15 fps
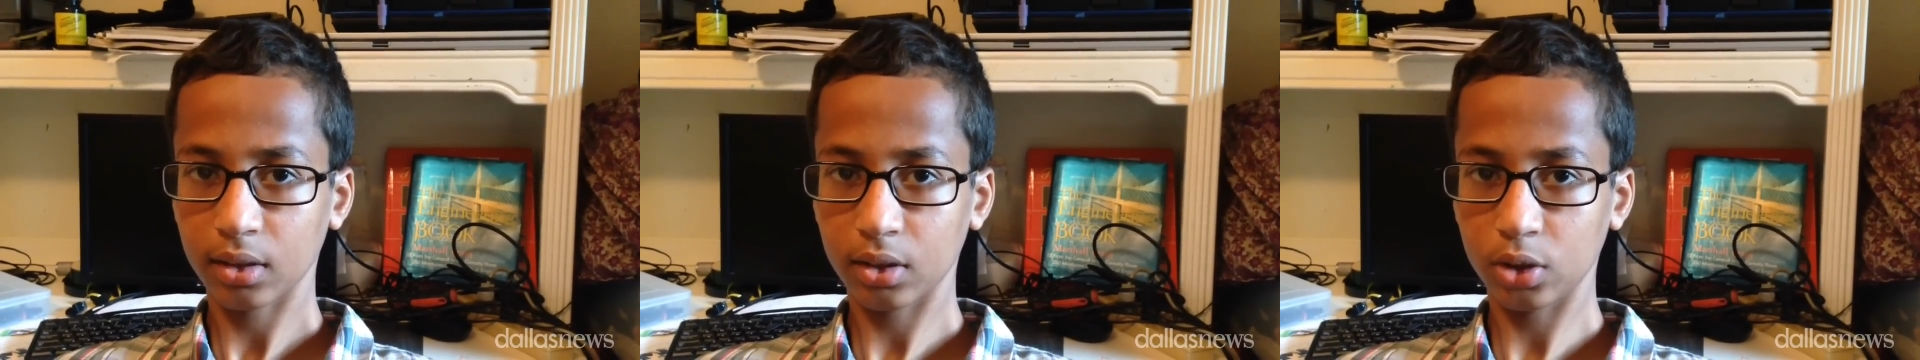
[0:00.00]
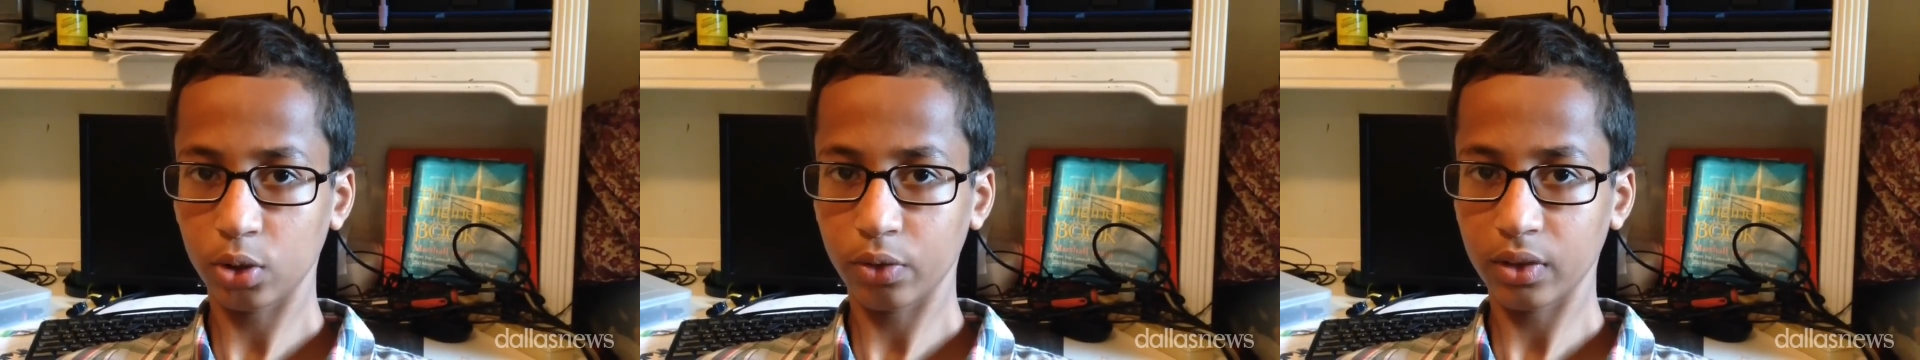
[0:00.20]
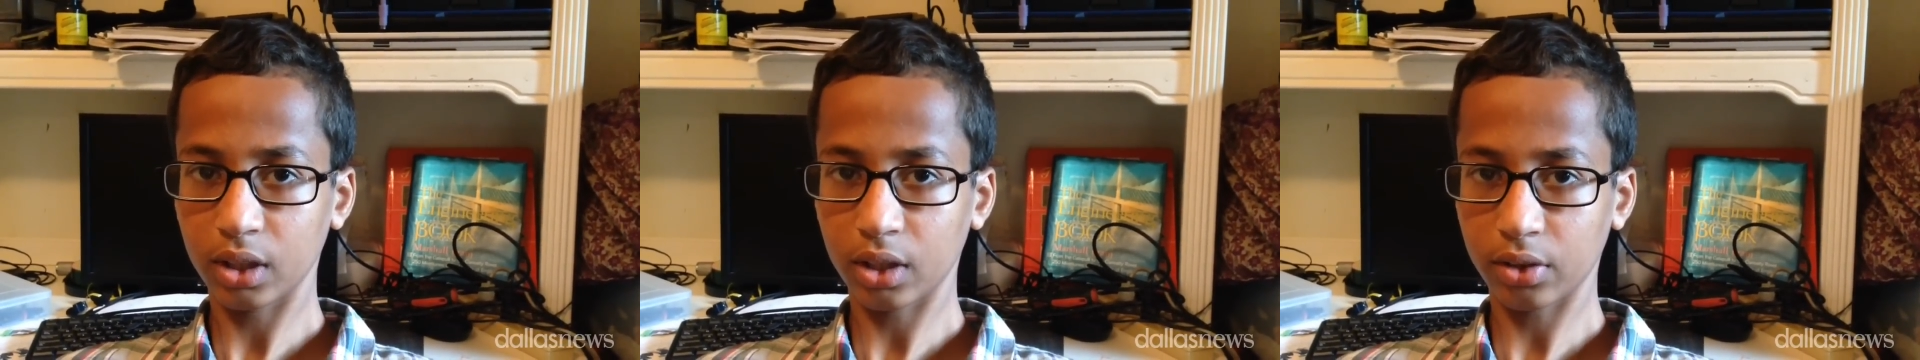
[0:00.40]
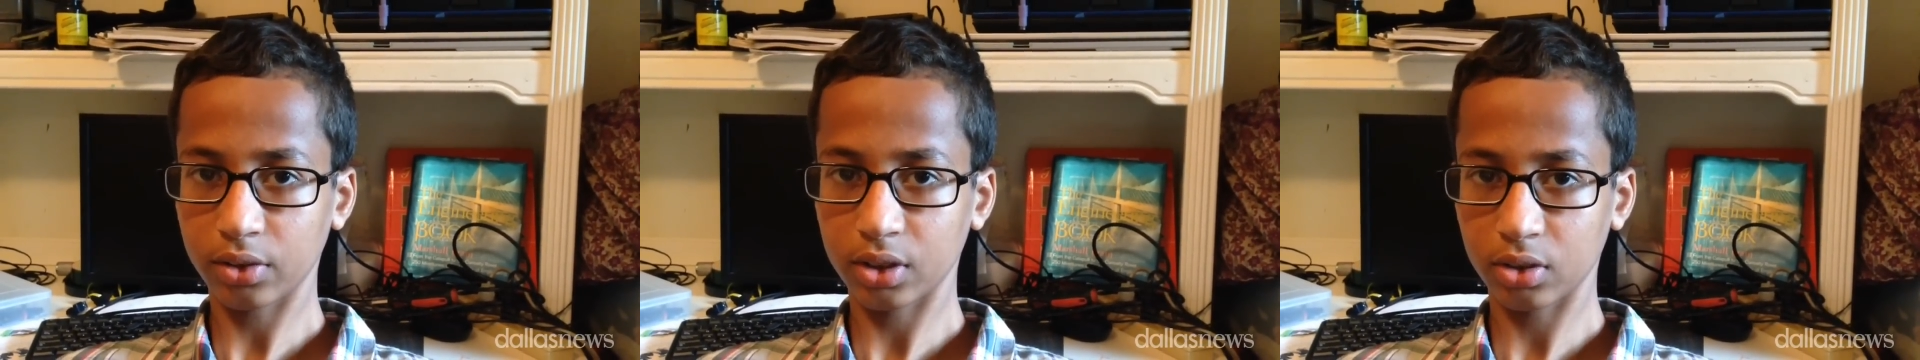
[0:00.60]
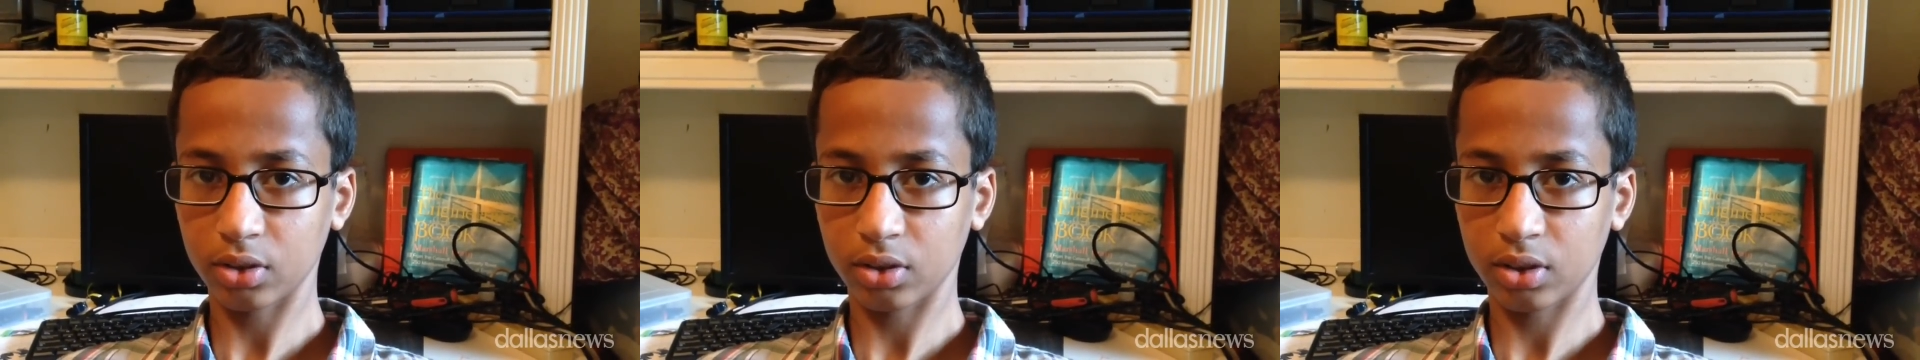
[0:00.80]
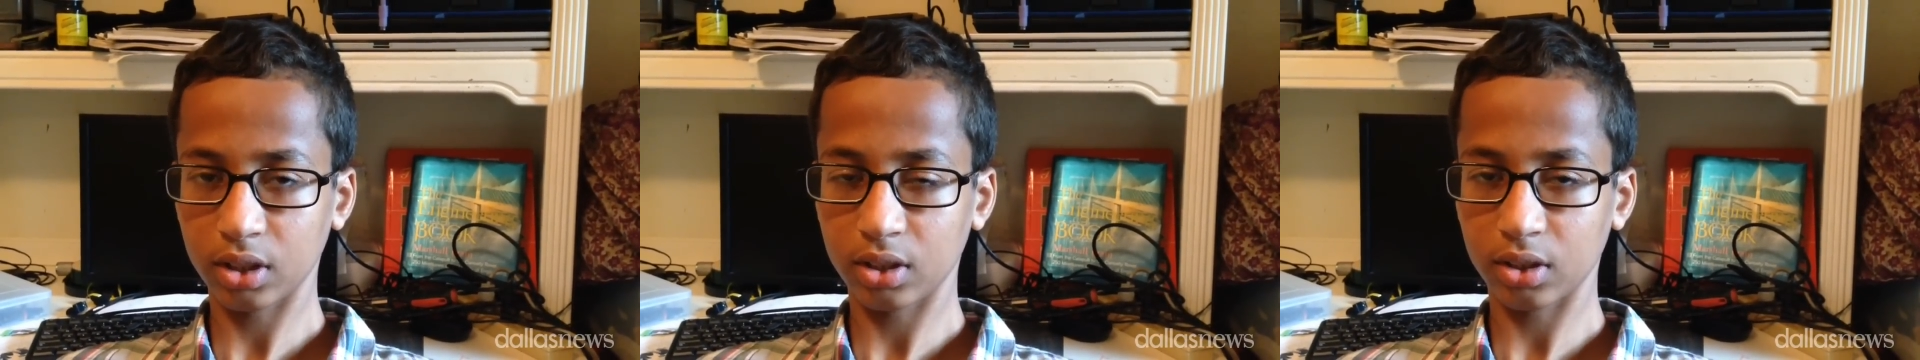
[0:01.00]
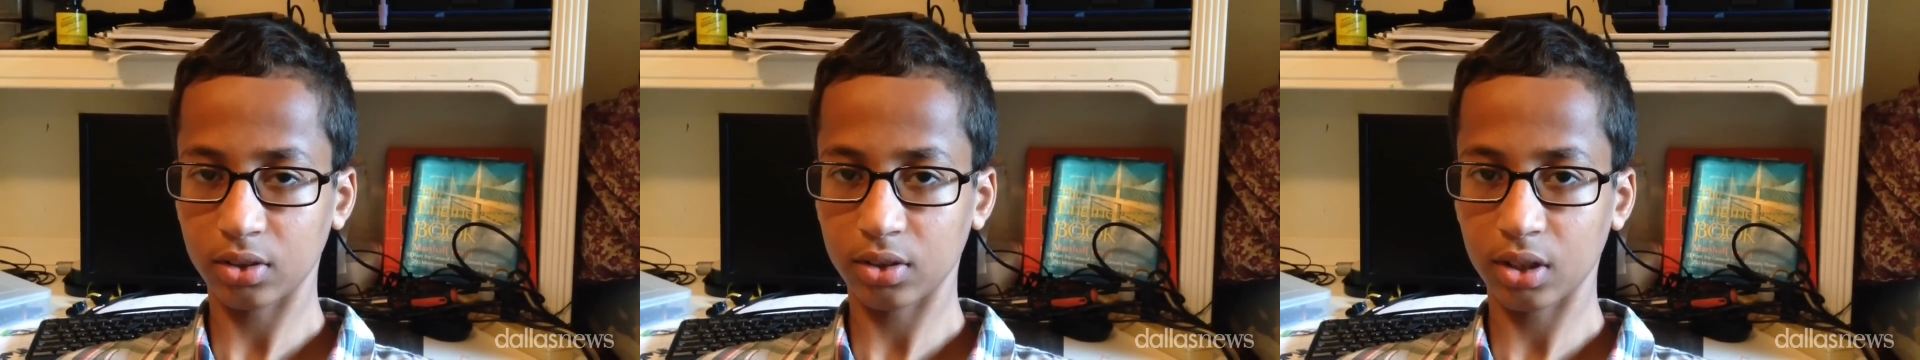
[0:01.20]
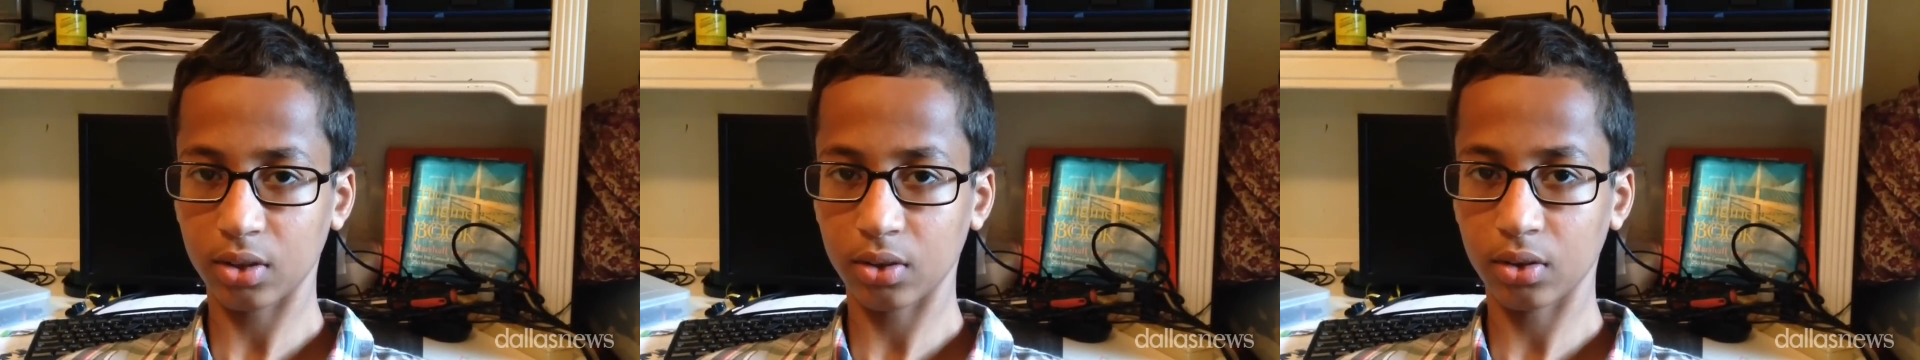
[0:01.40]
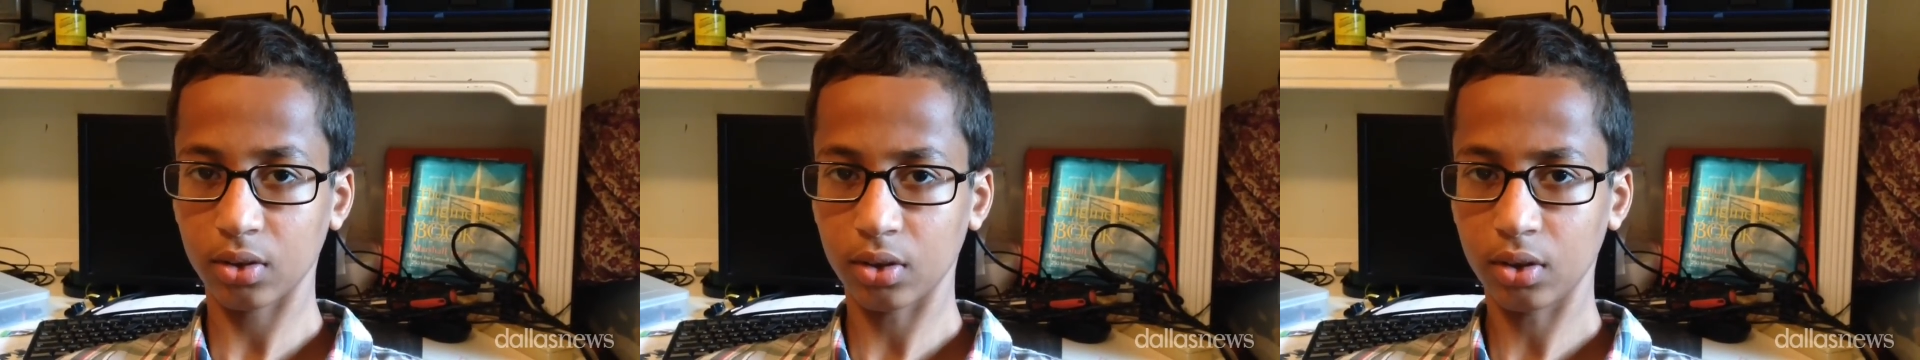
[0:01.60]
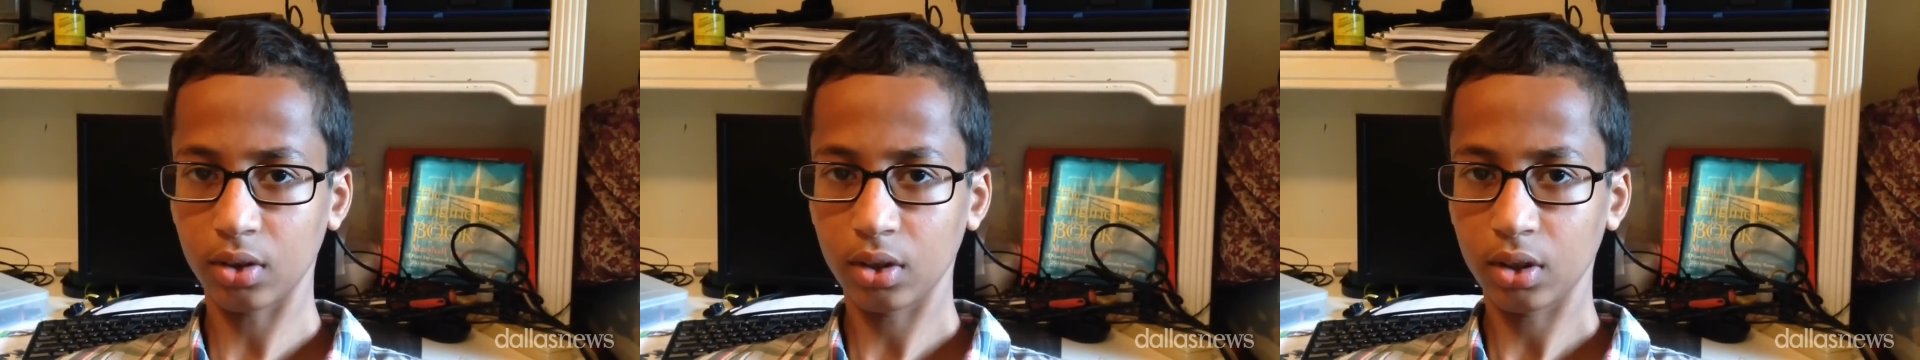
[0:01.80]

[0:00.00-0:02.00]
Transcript: juvenile center detention center